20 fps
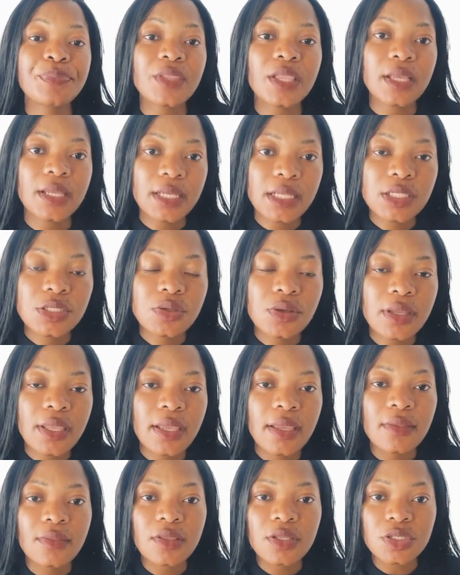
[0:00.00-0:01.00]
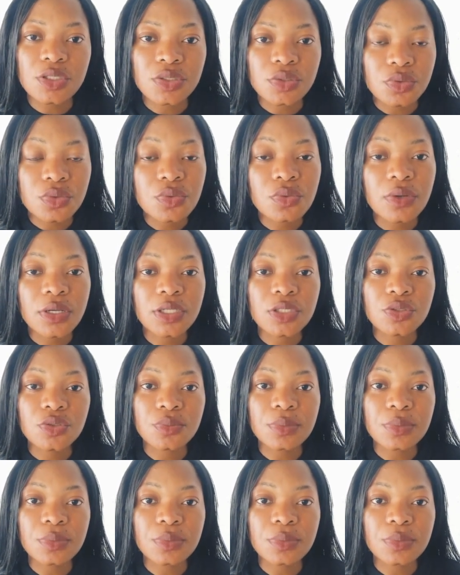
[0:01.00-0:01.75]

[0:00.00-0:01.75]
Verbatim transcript: it is okay that you want to